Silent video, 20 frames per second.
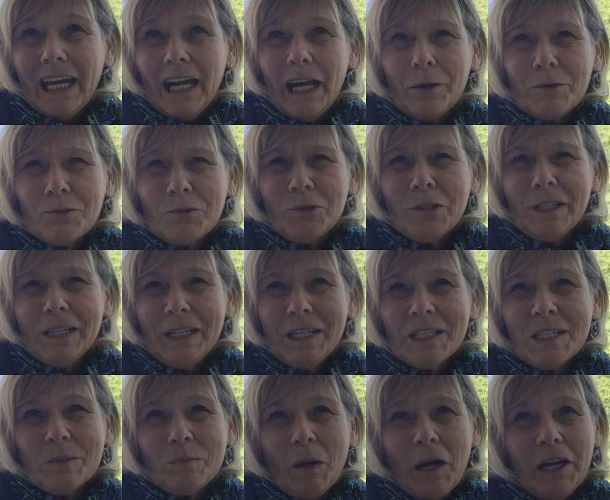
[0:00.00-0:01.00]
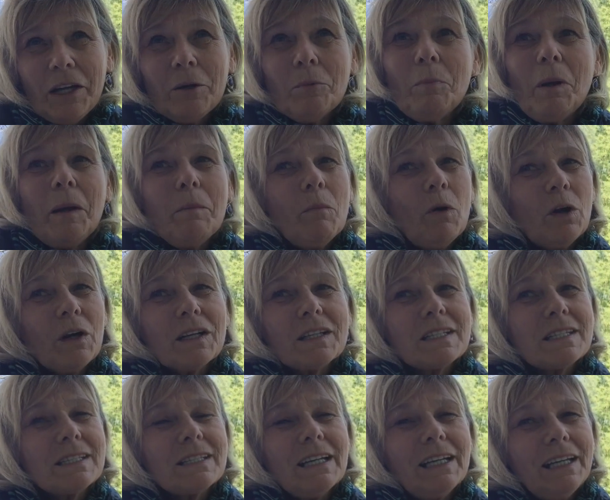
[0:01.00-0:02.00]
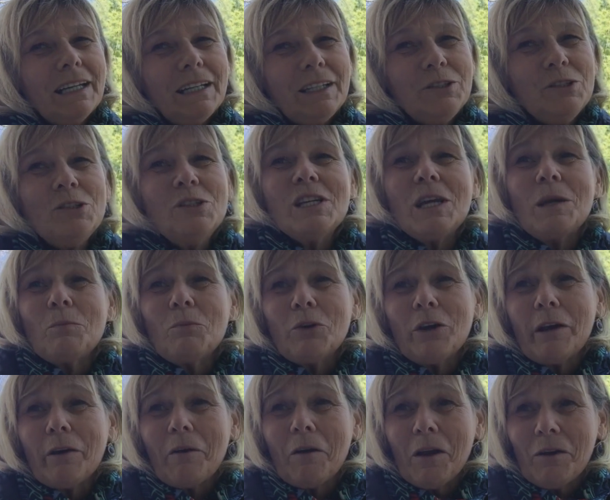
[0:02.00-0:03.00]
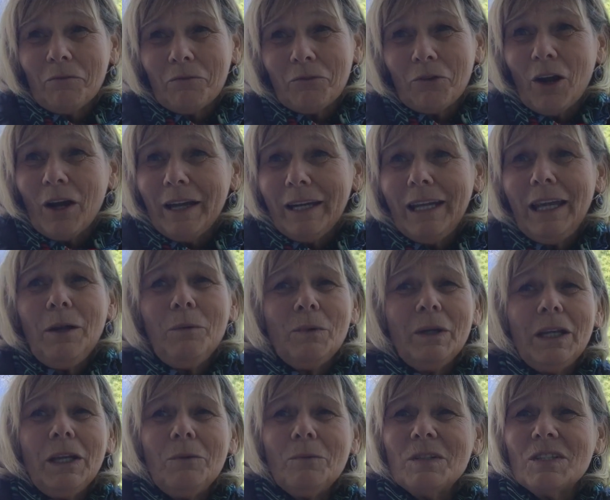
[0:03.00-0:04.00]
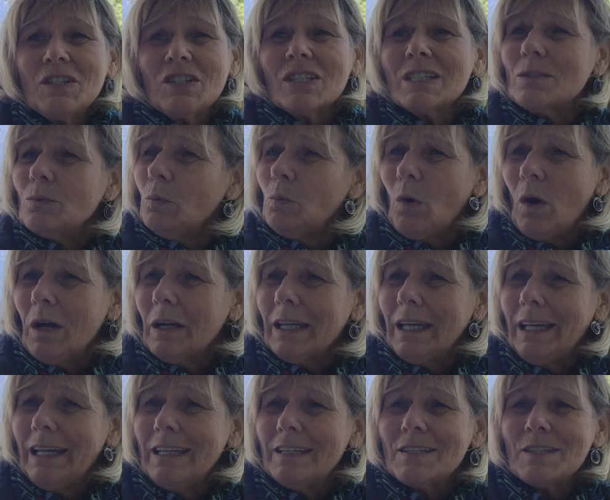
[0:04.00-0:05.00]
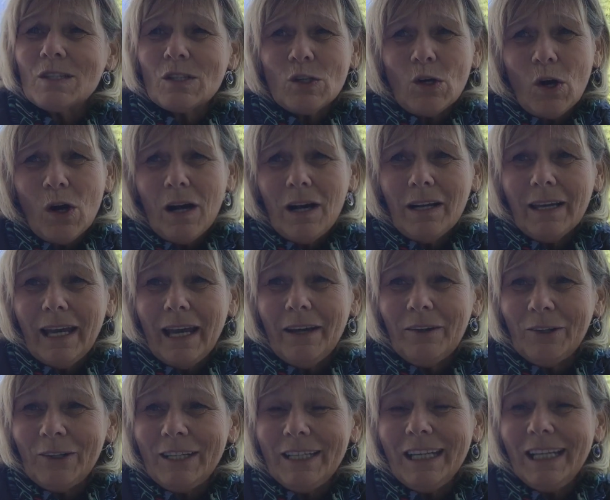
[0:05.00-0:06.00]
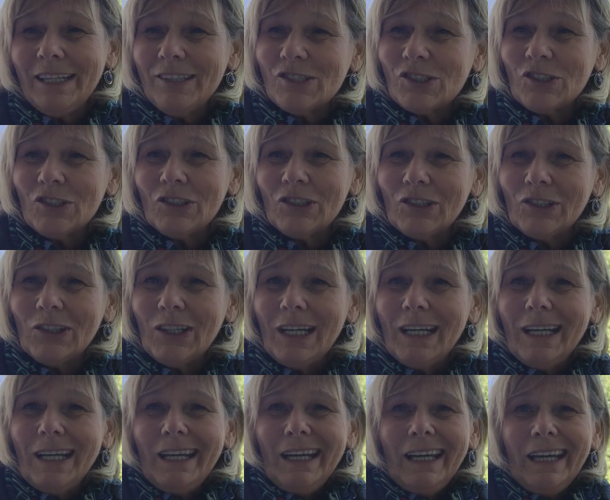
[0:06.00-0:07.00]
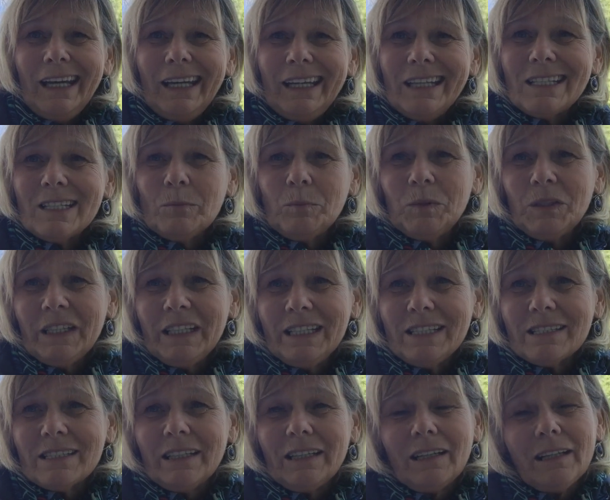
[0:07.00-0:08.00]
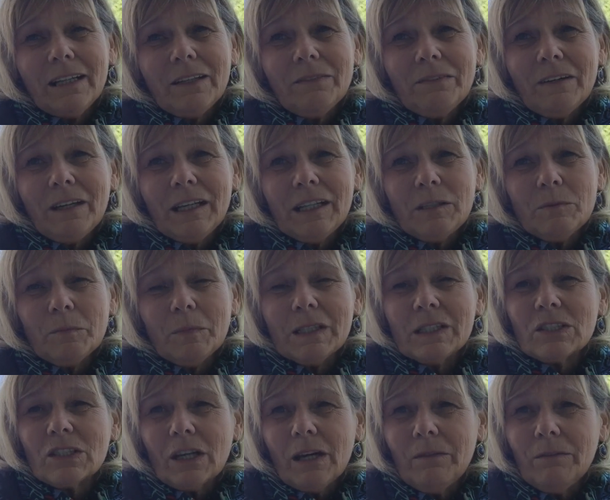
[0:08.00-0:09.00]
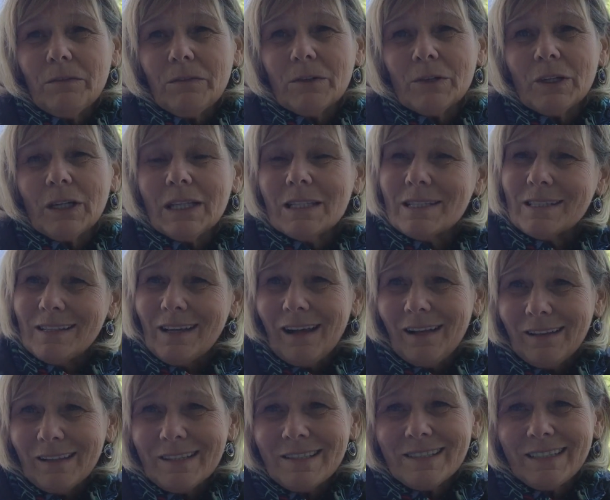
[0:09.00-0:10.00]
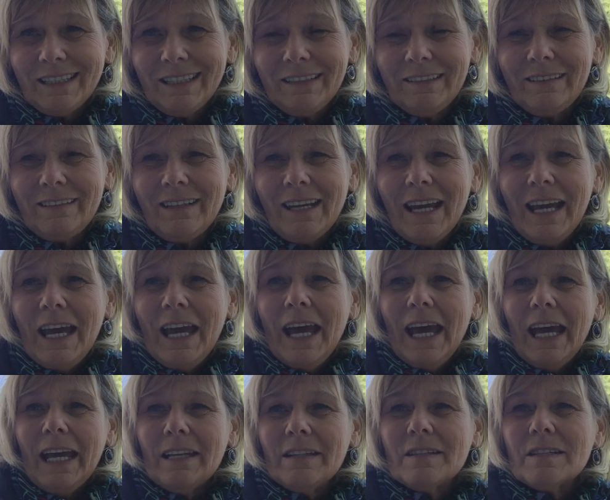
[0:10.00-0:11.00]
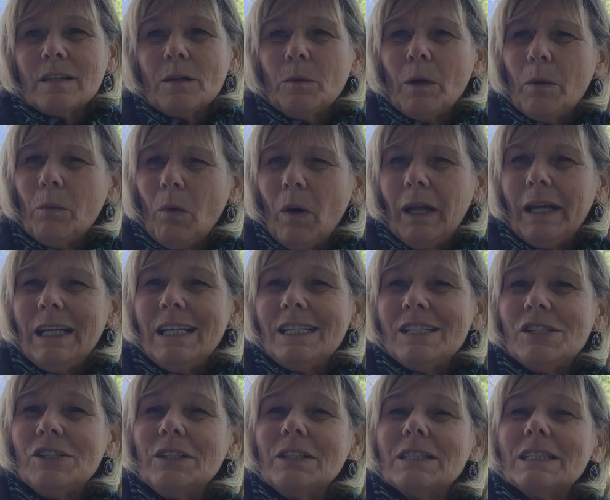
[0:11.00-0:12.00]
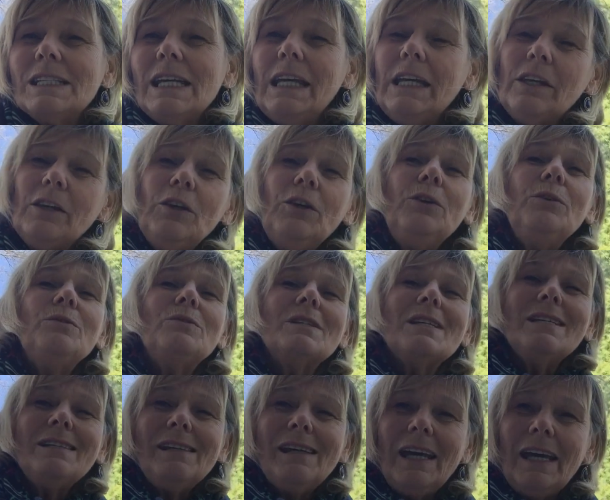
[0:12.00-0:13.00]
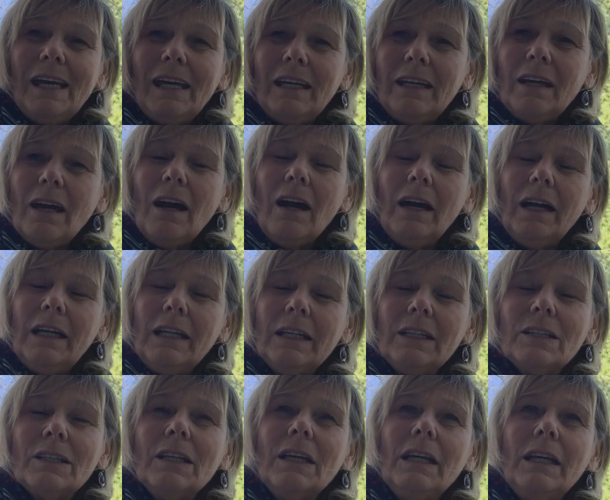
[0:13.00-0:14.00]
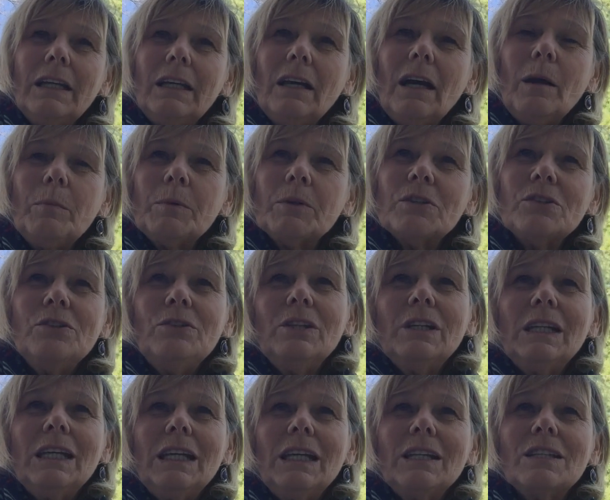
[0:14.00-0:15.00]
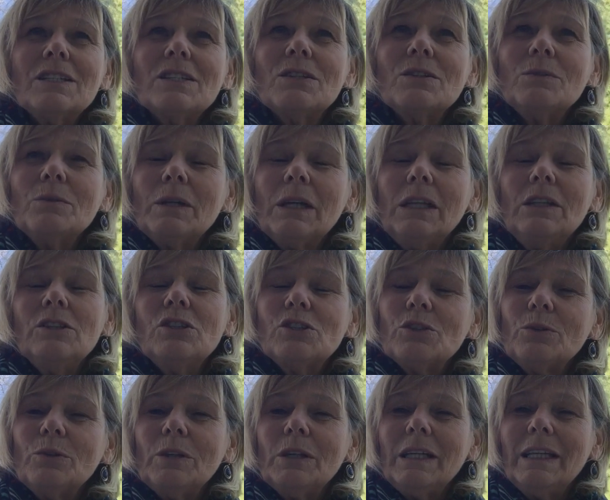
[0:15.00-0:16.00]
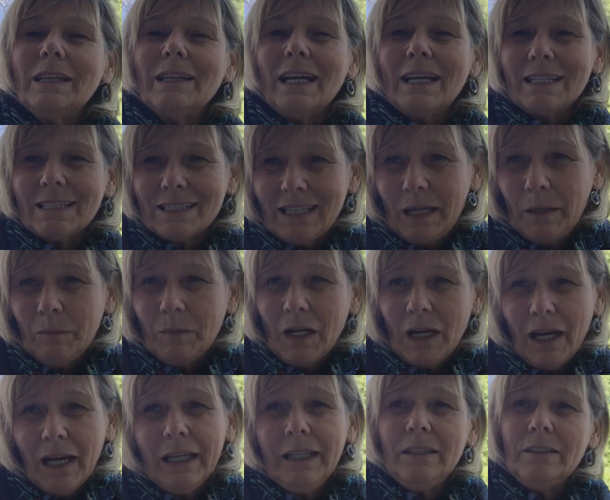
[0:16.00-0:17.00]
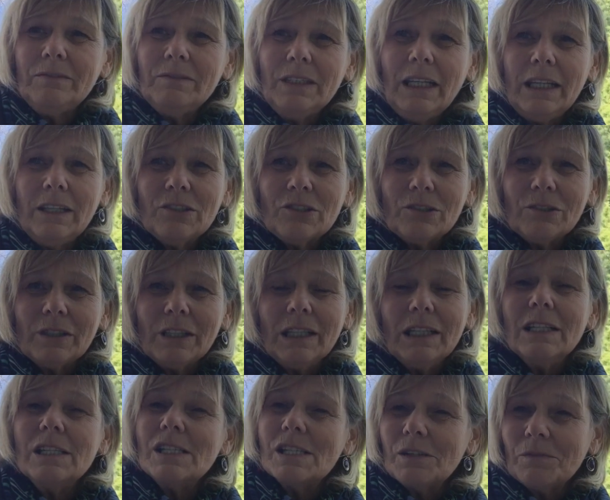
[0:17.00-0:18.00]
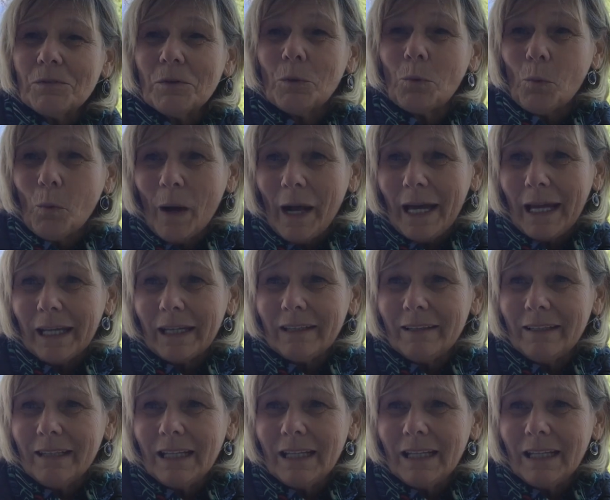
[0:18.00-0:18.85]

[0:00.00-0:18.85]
I was really inspired by Mark's noonday prayer on Friday when he was just walking his dog out in nature, and it's a place that I find much comfort and solace in. And so I wanted to take you today on an opportunity to enjoy that same kind of nature in a different way.